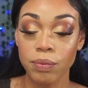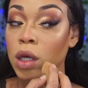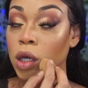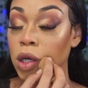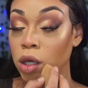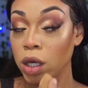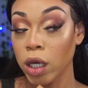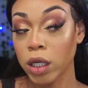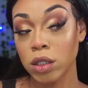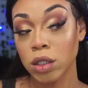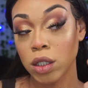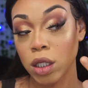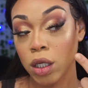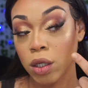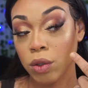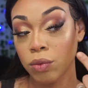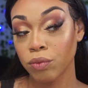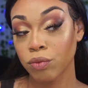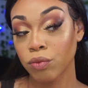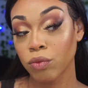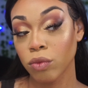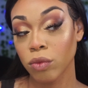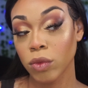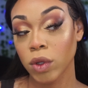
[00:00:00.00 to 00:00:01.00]
You guys see,
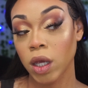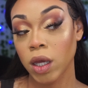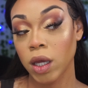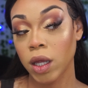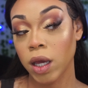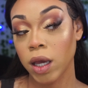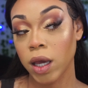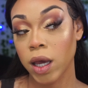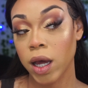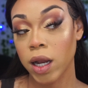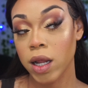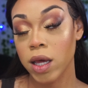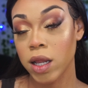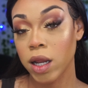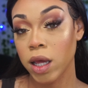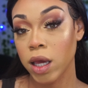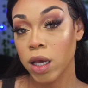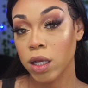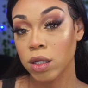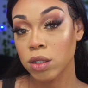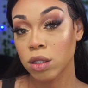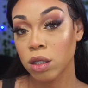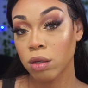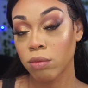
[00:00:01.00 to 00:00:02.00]
gotta
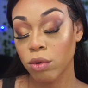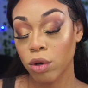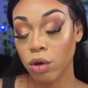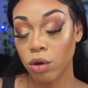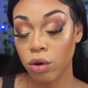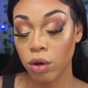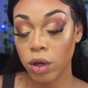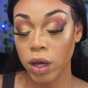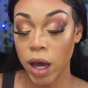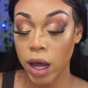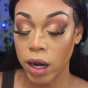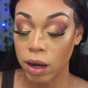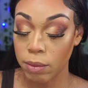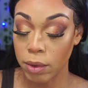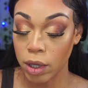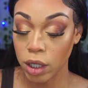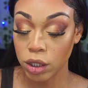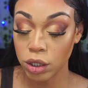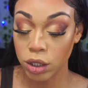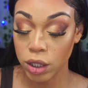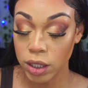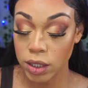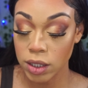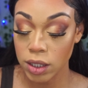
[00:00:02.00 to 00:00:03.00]
enhance the mold, gotta make
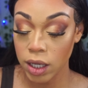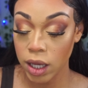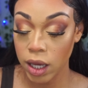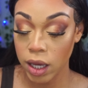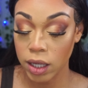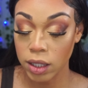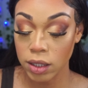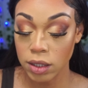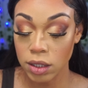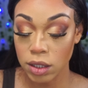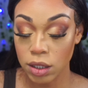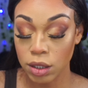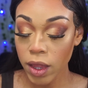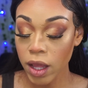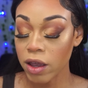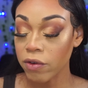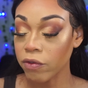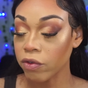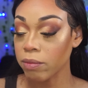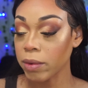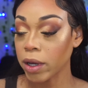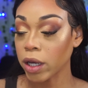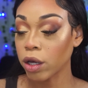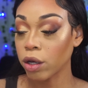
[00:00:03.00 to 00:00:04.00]
sure it's enhanced. And for
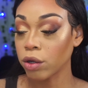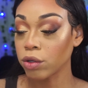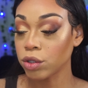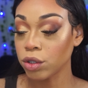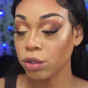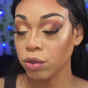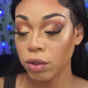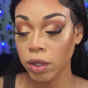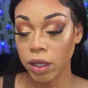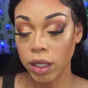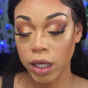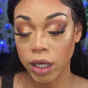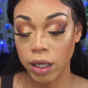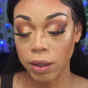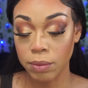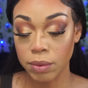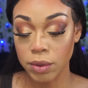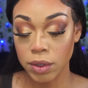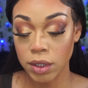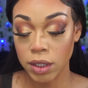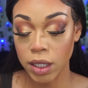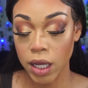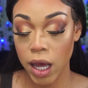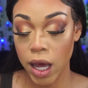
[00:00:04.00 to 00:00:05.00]
my go-to
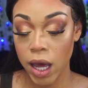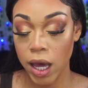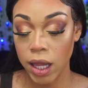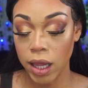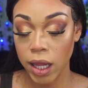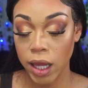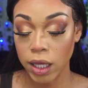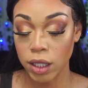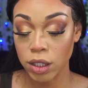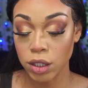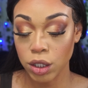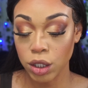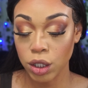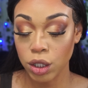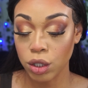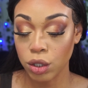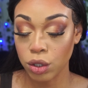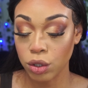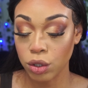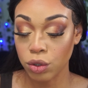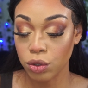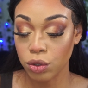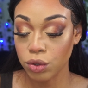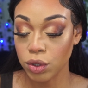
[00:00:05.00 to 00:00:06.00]
lips, I like to
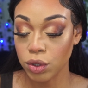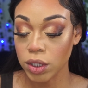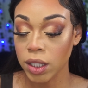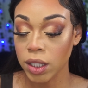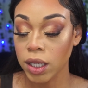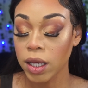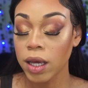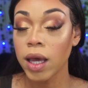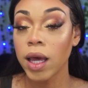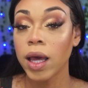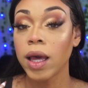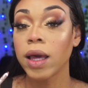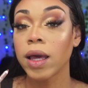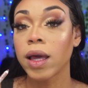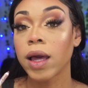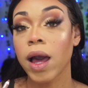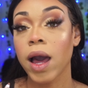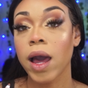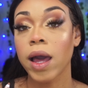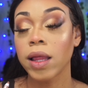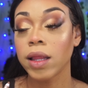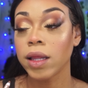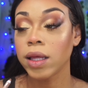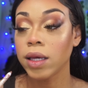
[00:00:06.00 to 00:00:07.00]
use
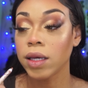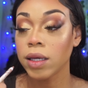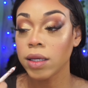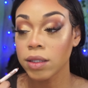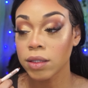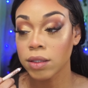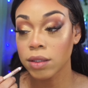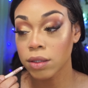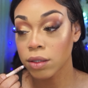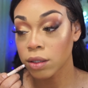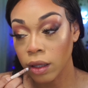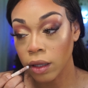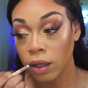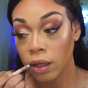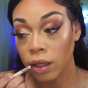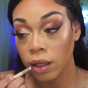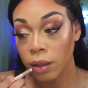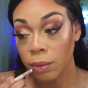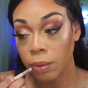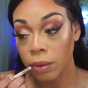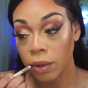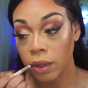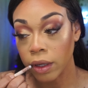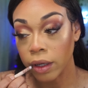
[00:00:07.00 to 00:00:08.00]
Kylie's lip
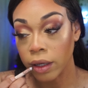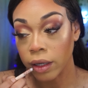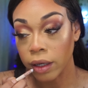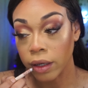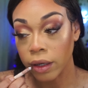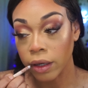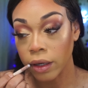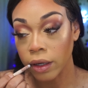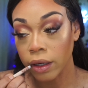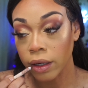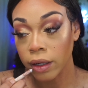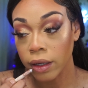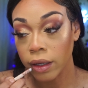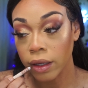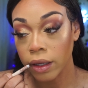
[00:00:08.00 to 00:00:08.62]
liner.